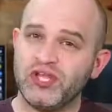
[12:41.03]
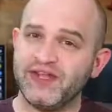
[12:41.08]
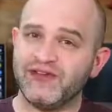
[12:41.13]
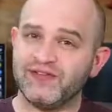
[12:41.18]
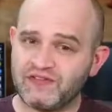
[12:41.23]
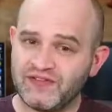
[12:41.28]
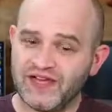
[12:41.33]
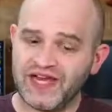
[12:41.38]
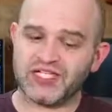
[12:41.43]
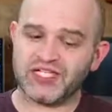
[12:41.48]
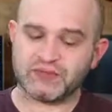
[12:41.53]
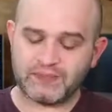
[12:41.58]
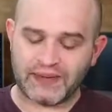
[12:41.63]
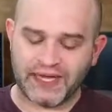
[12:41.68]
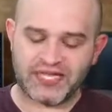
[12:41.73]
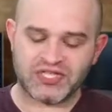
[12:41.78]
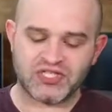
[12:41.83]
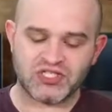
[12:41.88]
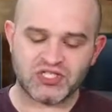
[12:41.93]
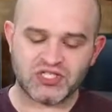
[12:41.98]
advanced
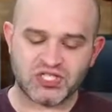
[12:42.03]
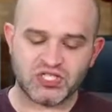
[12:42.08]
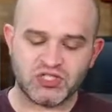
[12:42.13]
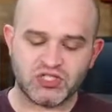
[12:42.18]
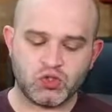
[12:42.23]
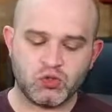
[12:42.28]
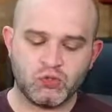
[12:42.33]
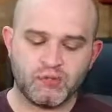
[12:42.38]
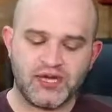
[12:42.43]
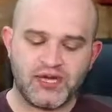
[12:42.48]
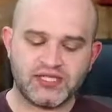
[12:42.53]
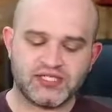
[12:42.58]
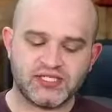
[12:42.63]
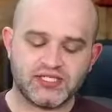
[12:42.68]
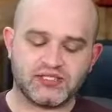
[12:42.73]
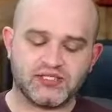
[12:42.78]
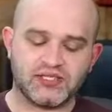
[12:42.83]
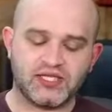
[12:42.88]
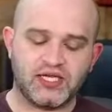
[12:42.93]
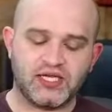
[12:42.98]
patches is you
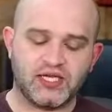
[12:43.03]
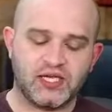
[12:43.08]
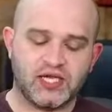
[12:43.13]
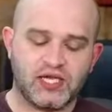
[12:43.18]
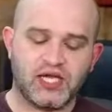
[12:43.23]
basically